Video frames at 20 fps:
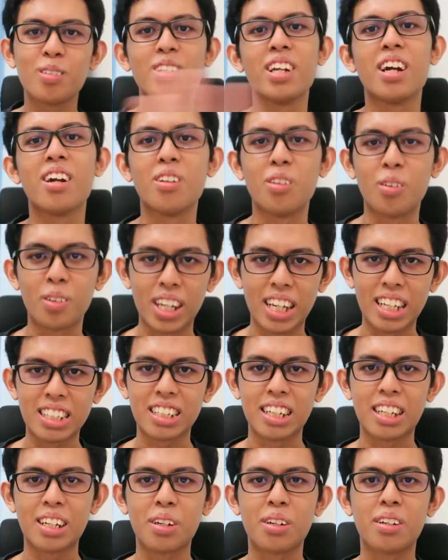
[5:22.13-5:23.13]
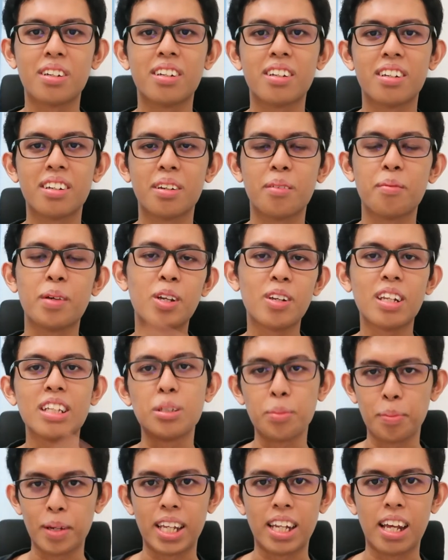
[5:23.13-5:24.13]
to their location, but you
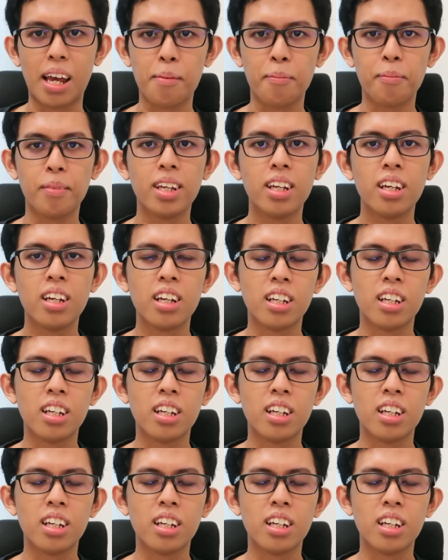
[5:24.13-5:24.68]
need to pay them.